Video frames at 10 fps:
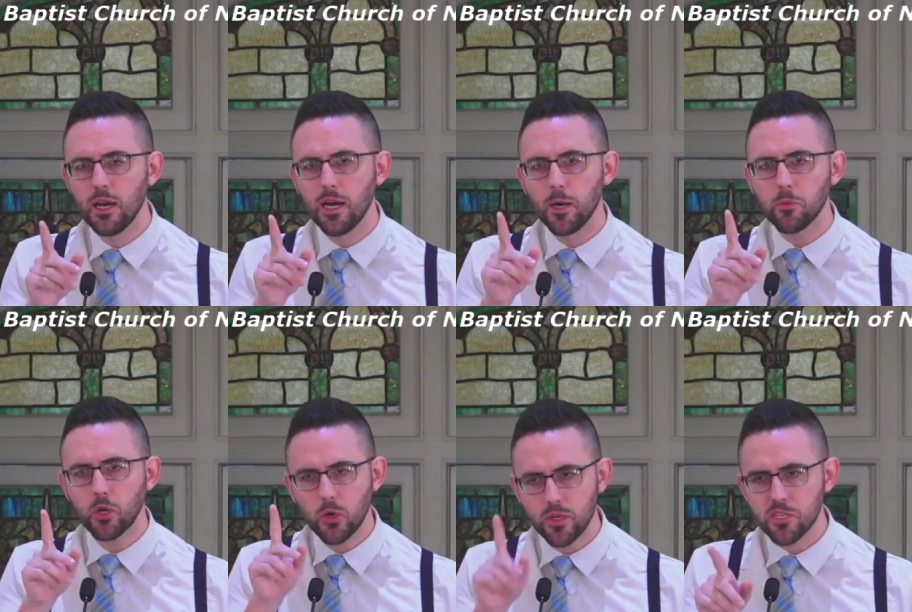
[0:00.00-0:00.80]
um,
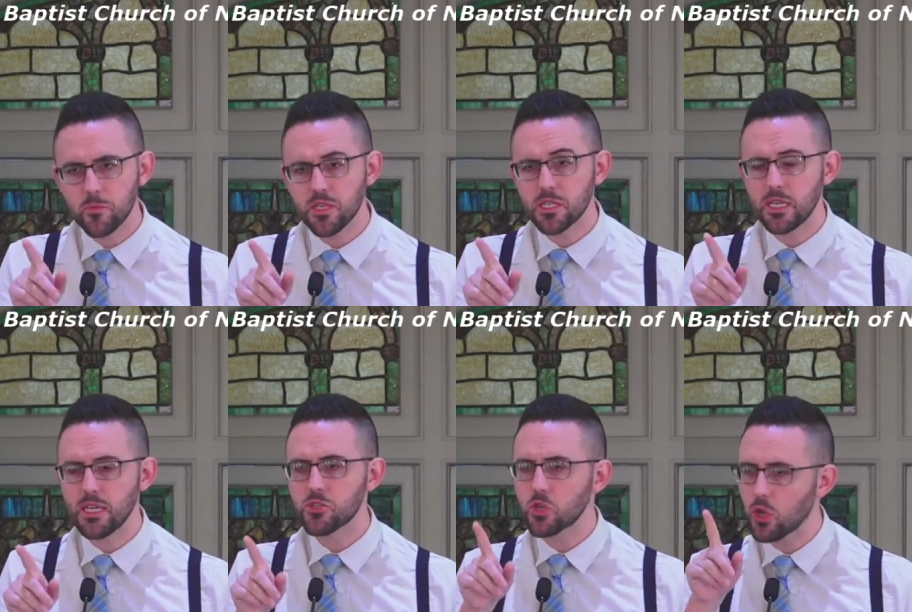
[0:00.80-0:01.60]
Christmas
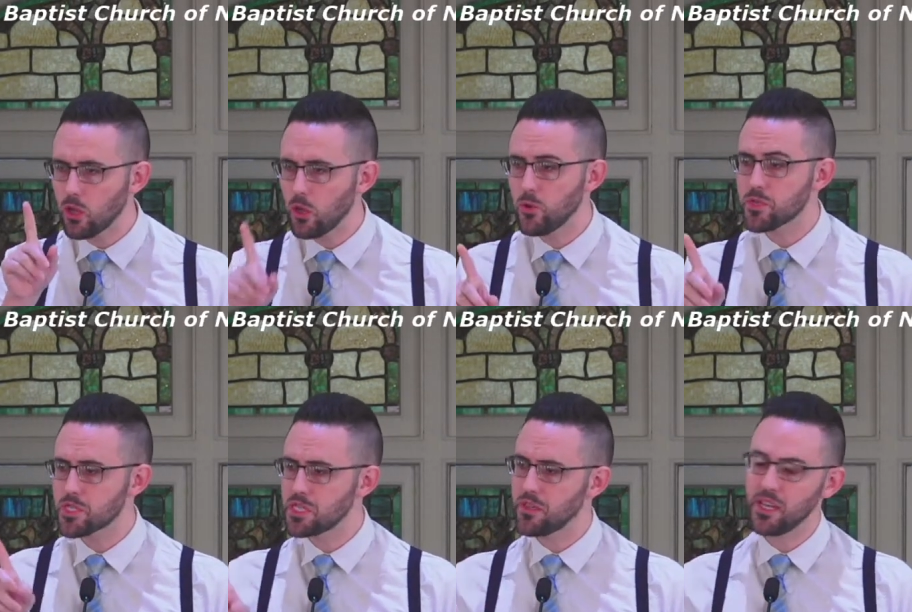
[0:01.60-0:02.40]
is close
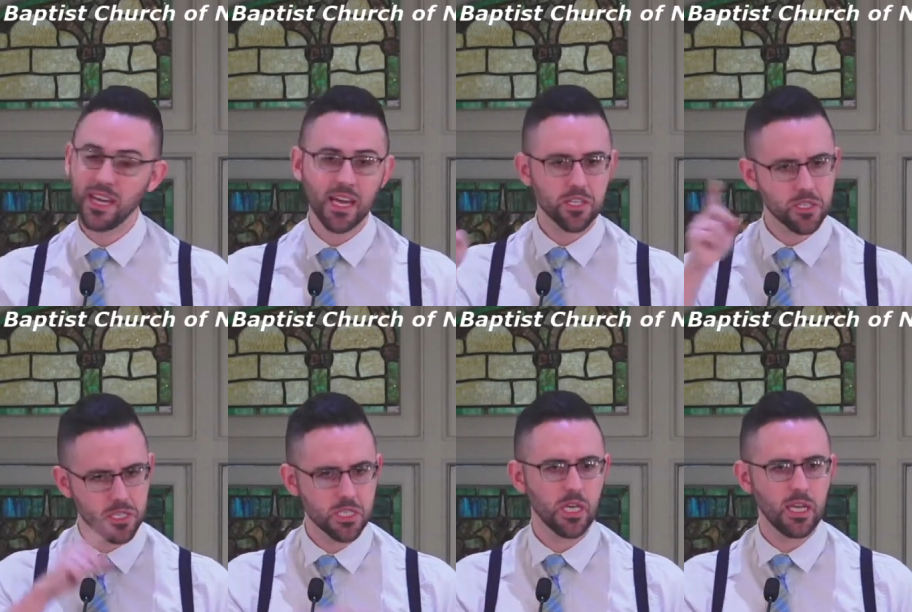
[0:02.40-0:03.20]
to the next
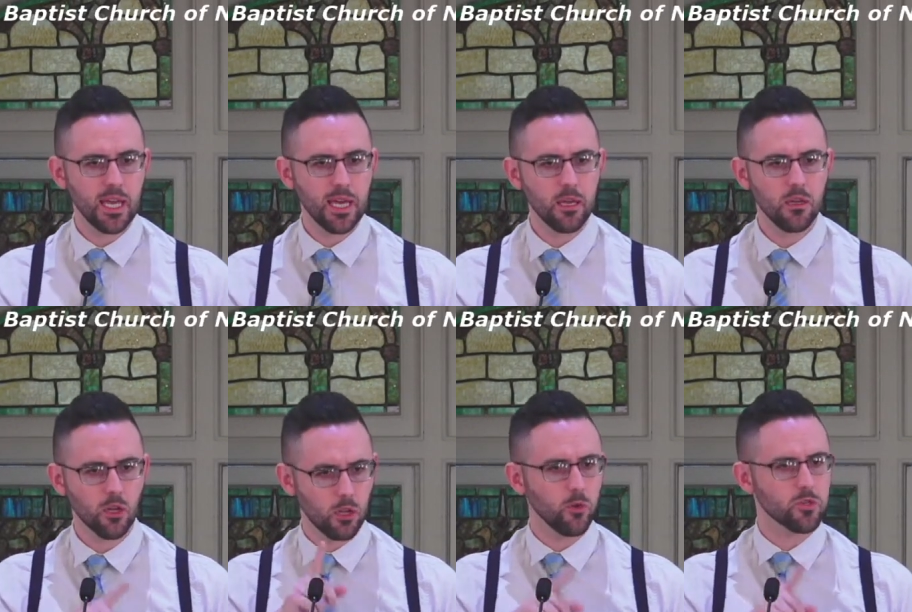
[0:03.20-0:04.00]
Sunday,
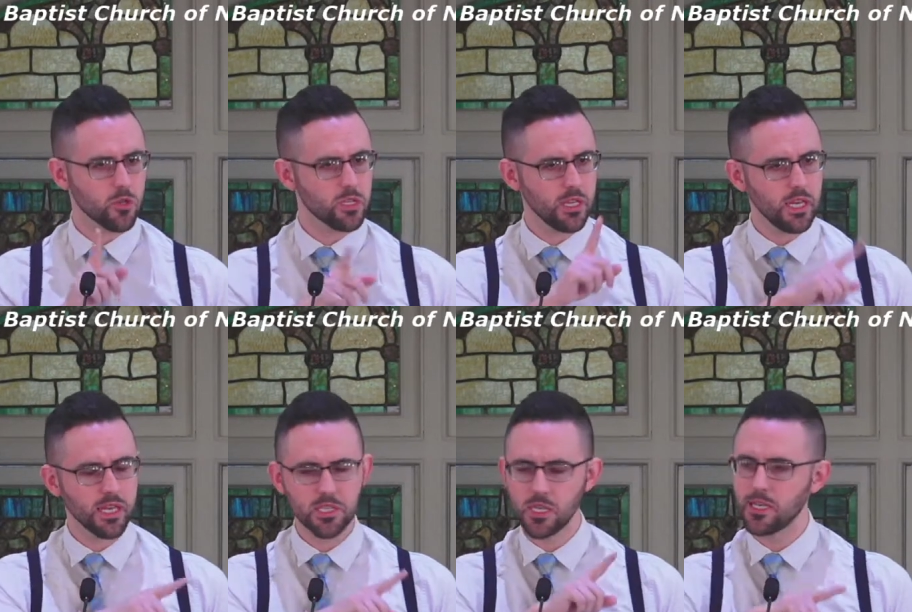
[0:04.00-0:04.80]
closer to the
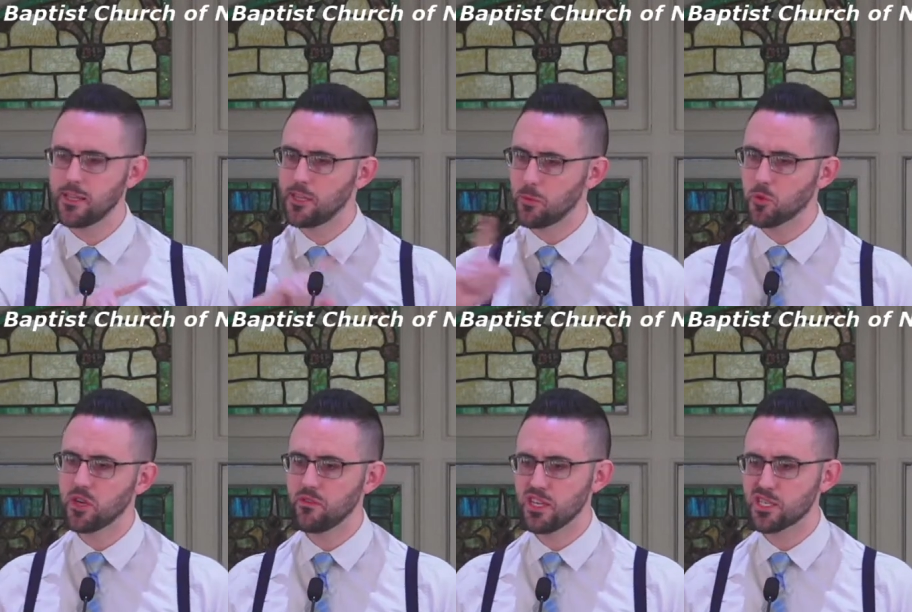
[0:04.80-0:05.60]
next Sunday than the
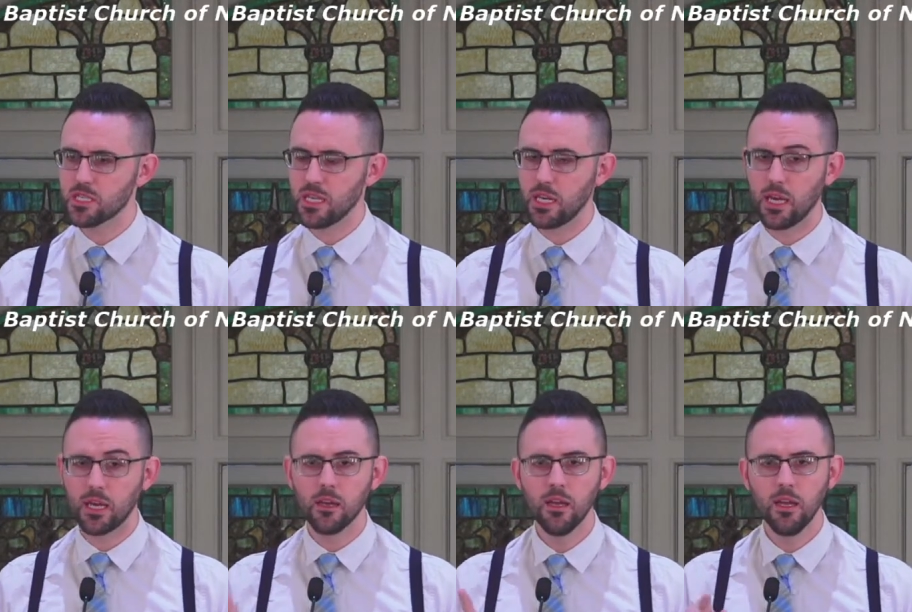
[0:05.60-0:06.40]
previous Sunday,